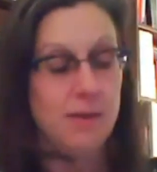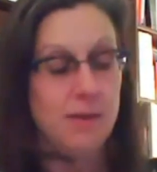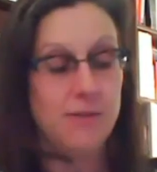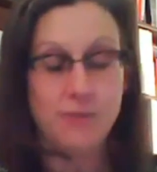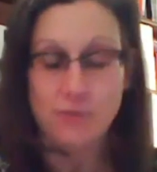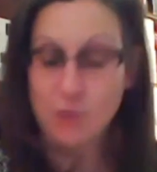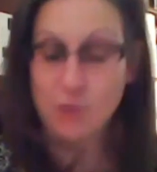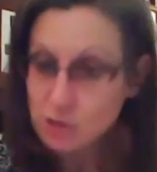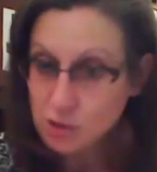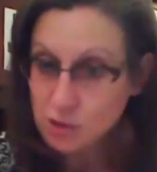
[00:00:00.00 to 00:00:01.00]
of
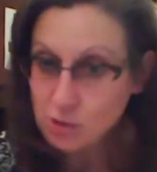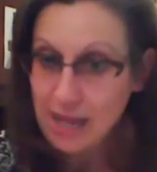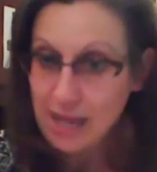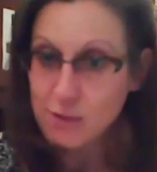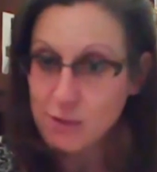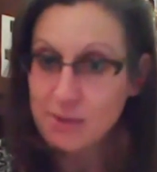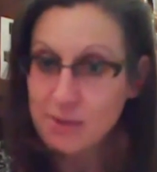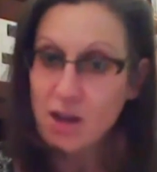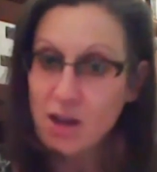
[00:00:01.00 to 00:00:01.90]
no-shows or what have you, but then